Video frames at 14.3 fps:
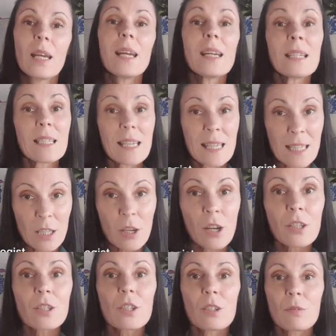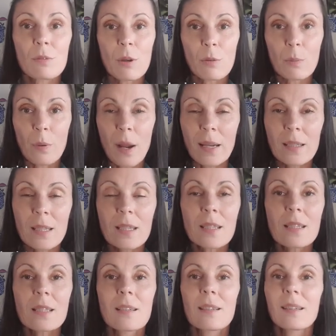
It is going to involve practice,